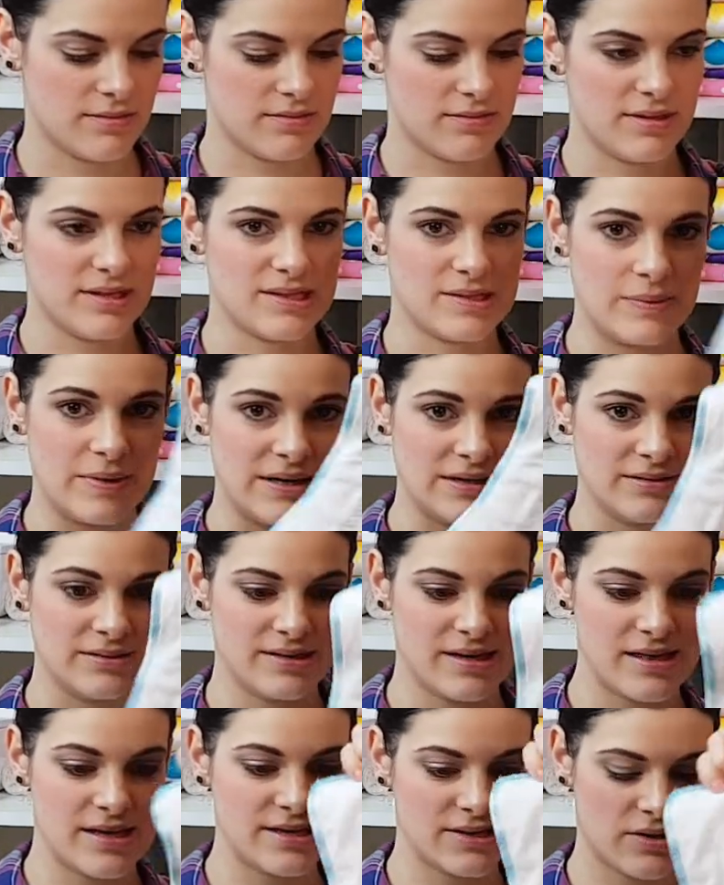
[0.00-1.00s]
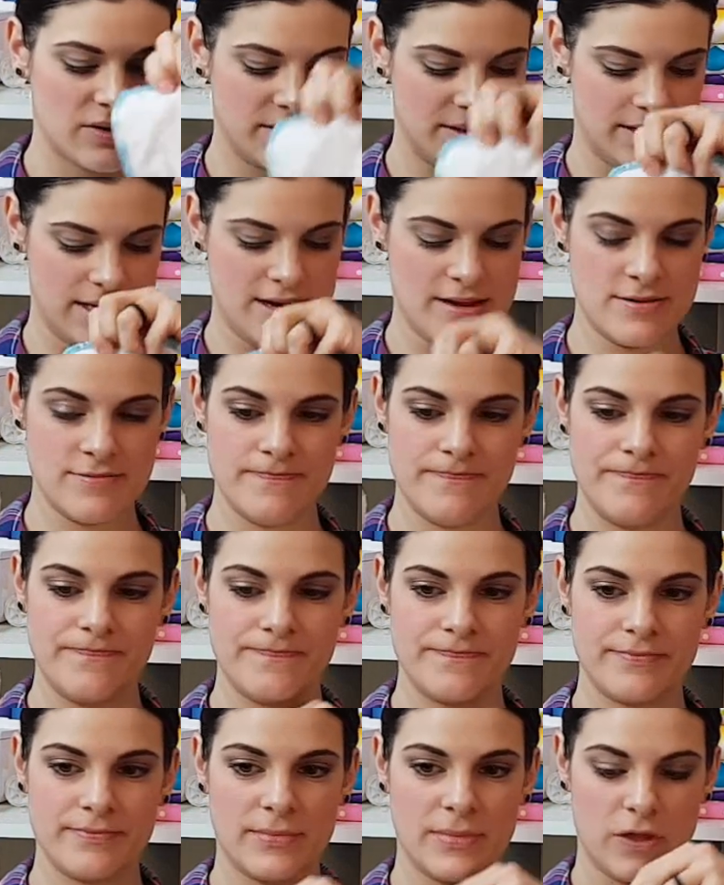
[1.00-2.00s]
this one. So this goes down
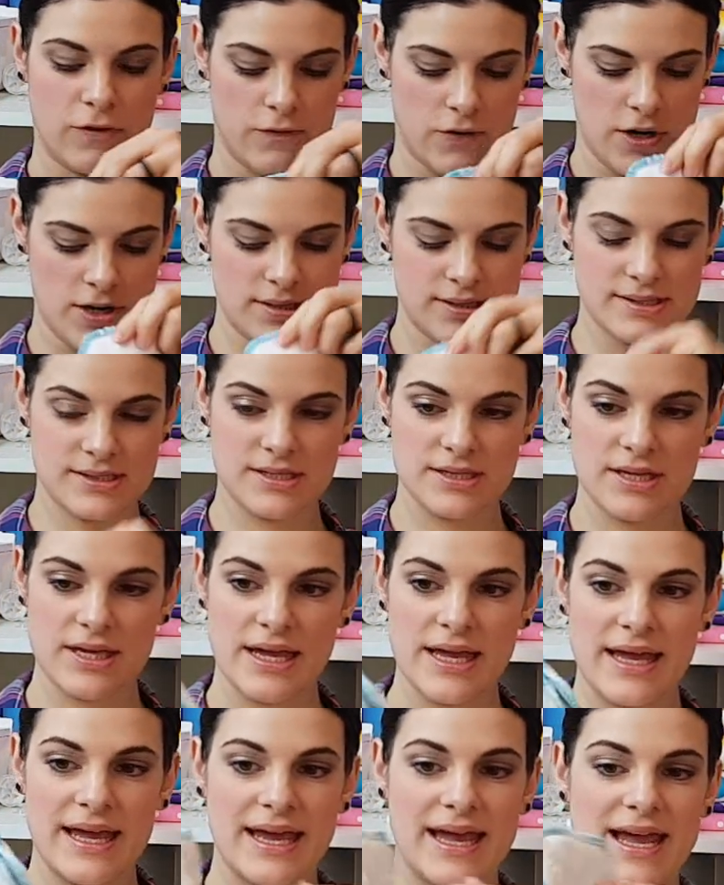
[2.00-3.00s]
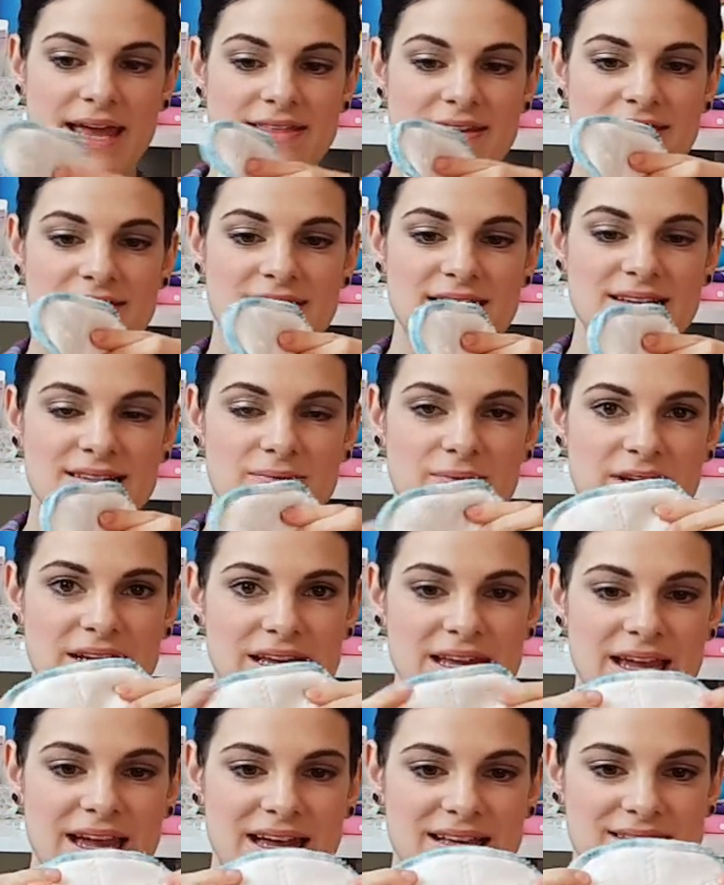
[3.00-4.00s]
first, and then this one
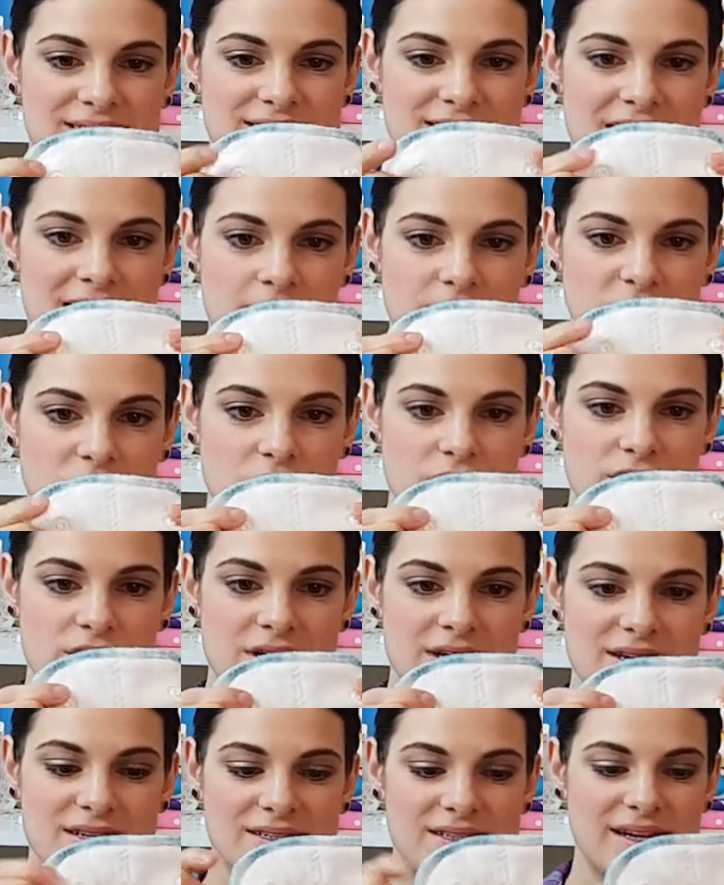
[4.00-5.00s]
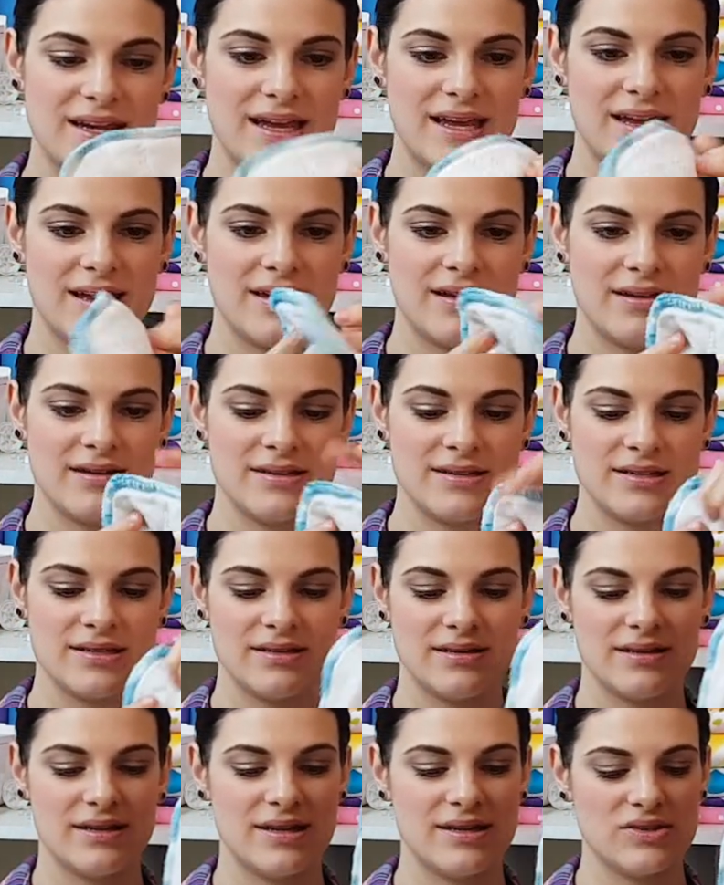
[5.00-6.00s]
here has snaps on it, and
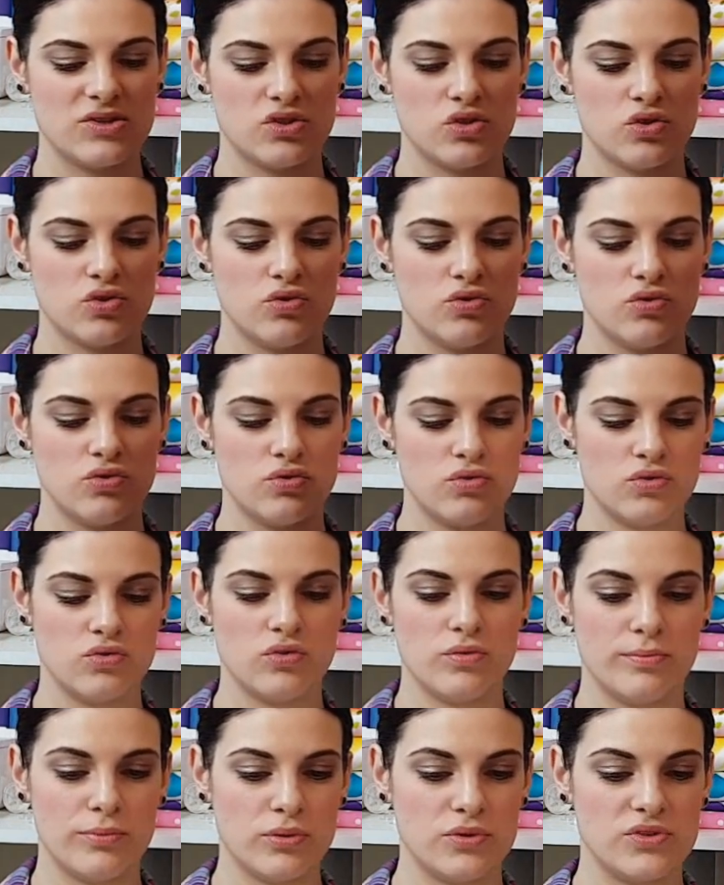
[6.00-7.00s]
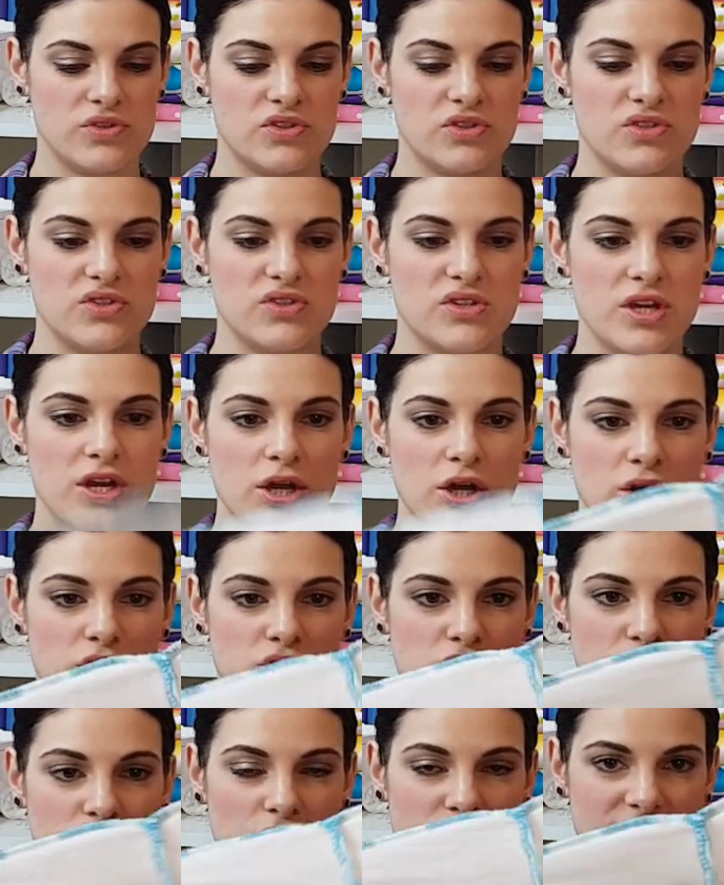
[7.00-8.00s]
it's two boosters
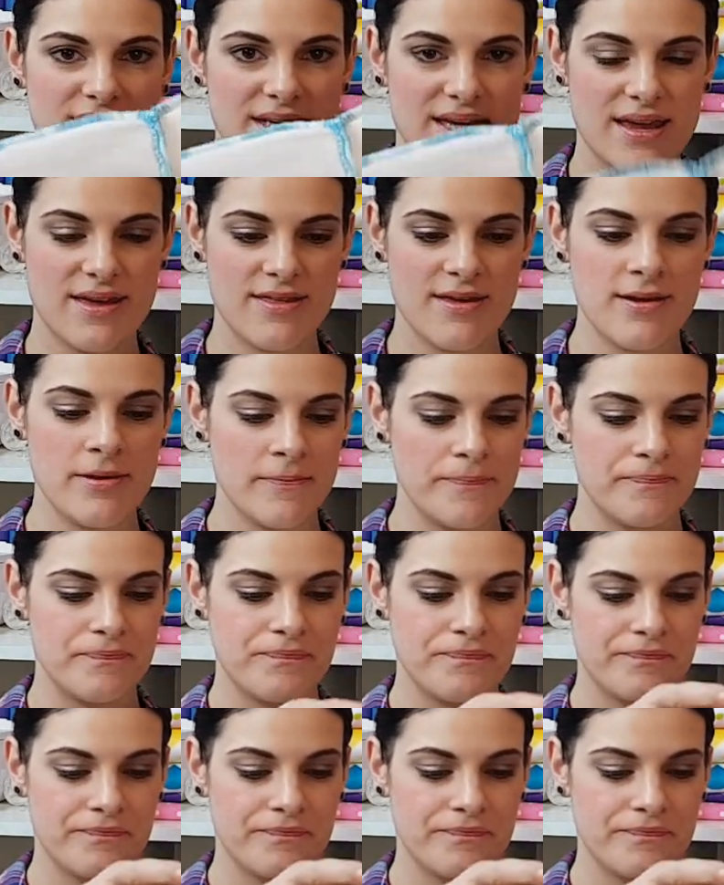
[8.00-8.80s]
sewn together,